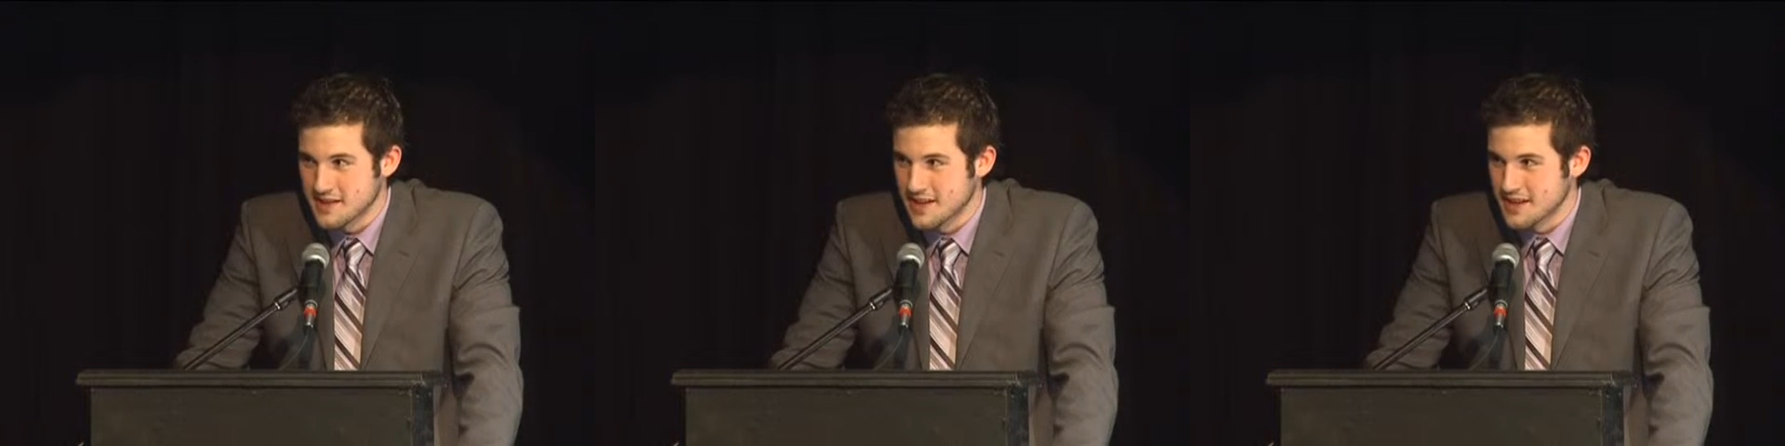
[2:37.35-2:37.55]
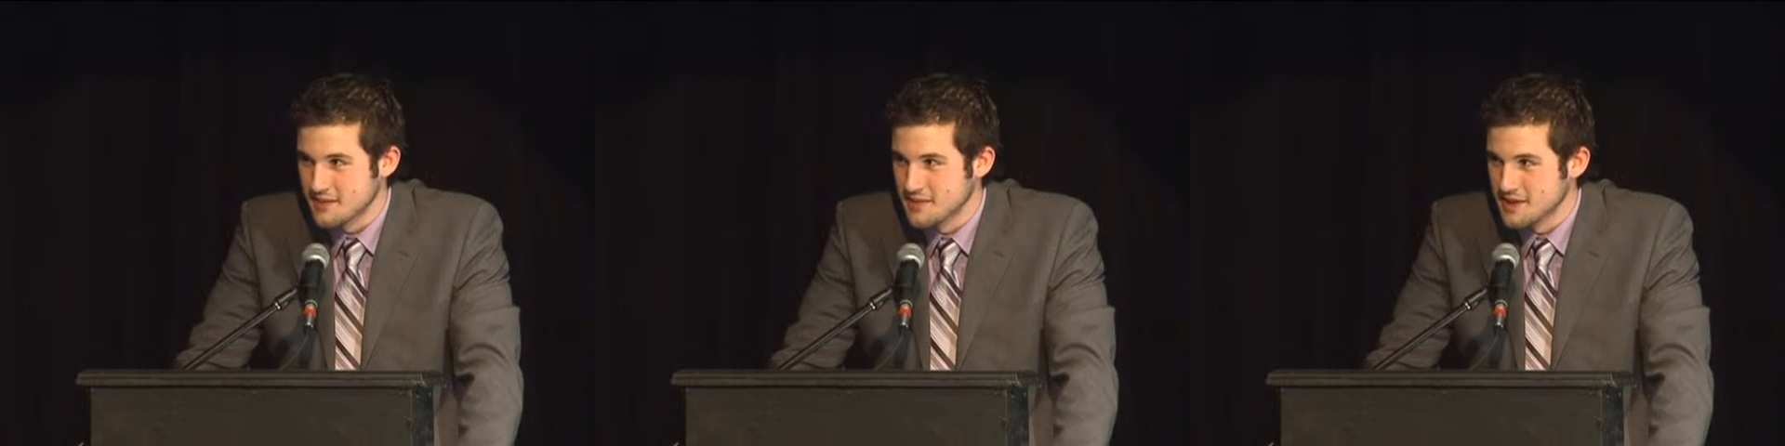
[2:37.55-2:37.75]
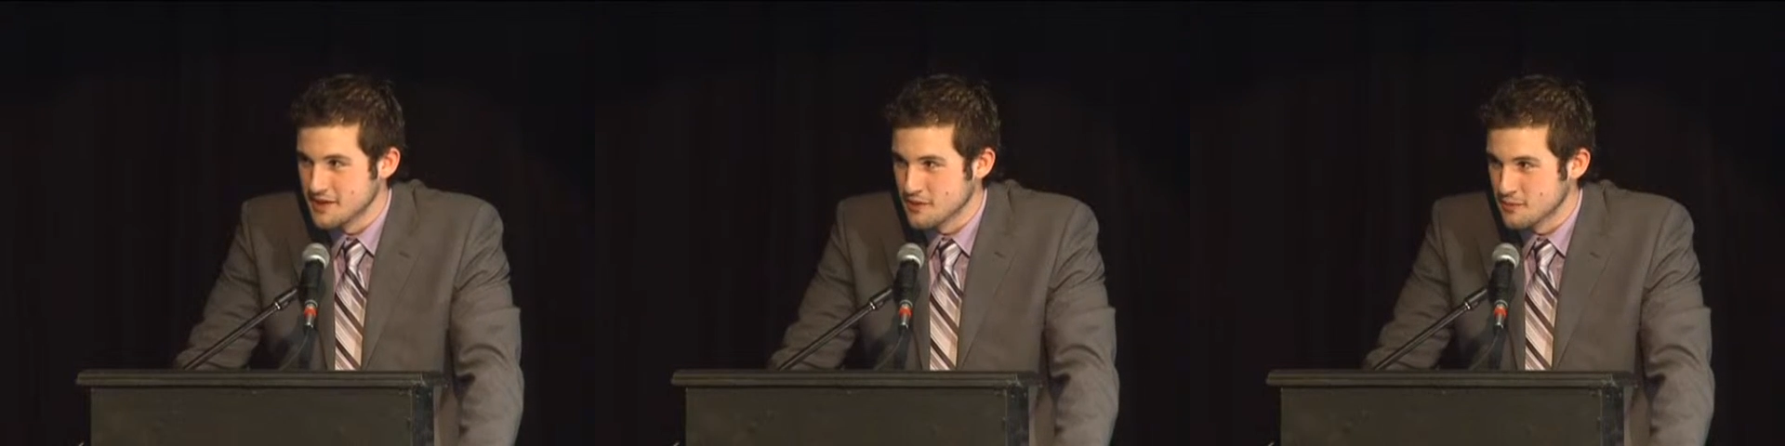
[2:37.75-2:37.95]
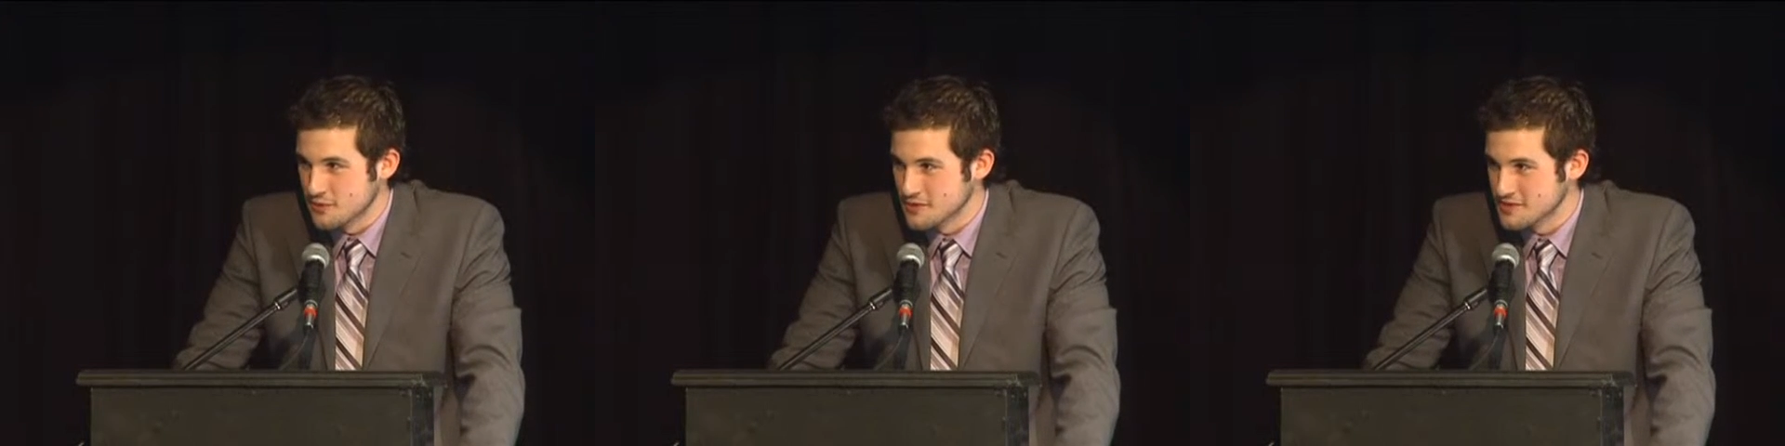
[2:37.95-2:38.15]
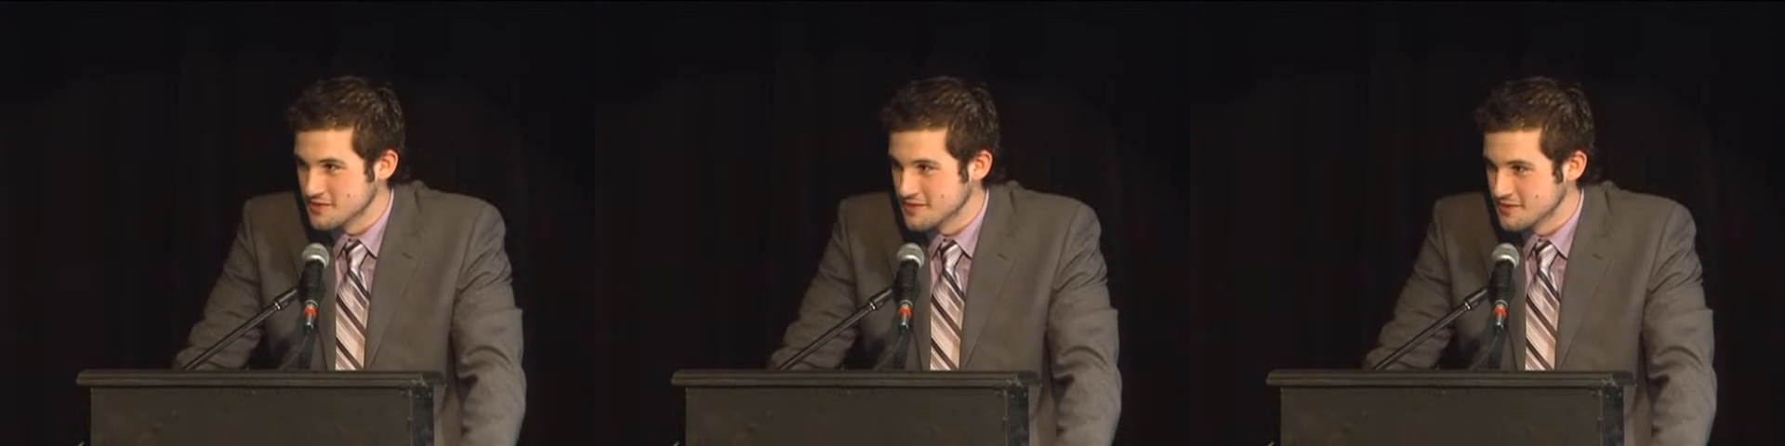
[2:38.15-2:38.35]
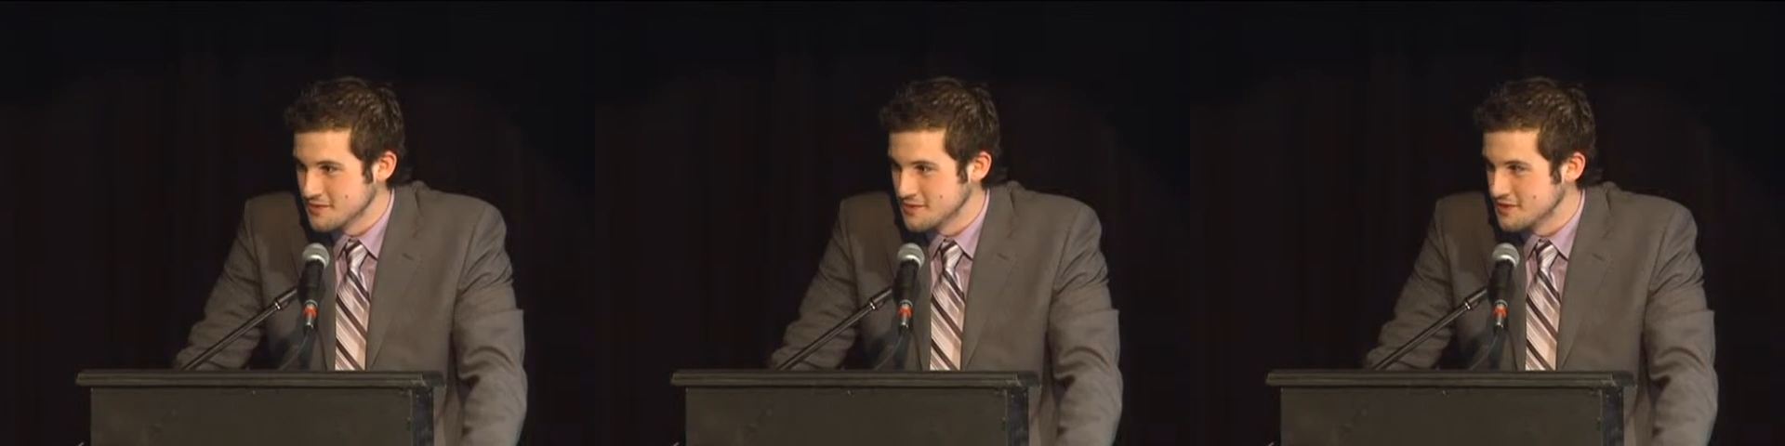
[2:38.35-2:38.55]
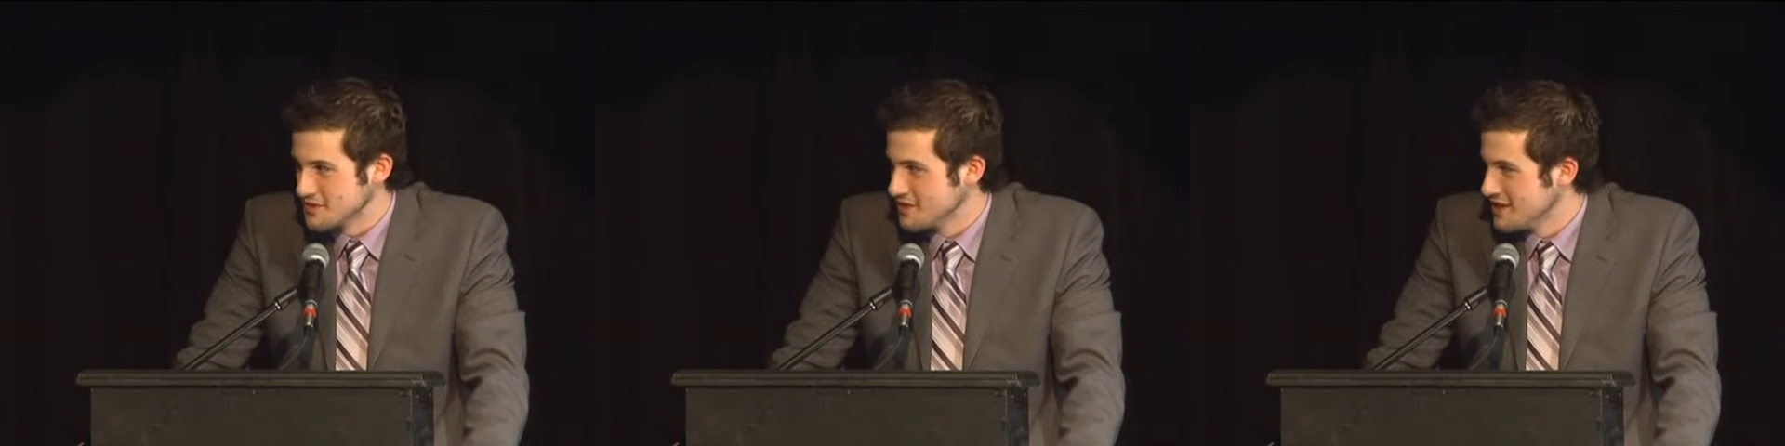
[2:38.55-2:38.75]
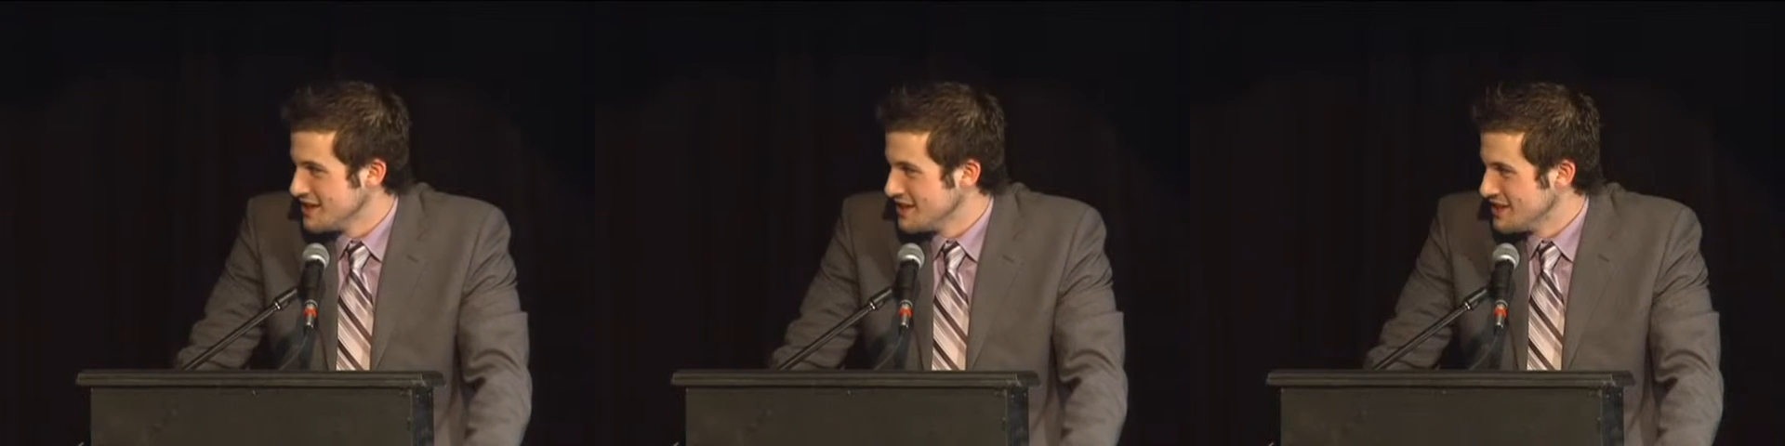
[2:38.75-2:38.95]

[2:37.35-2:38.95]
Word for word: thanking my little personal tutor.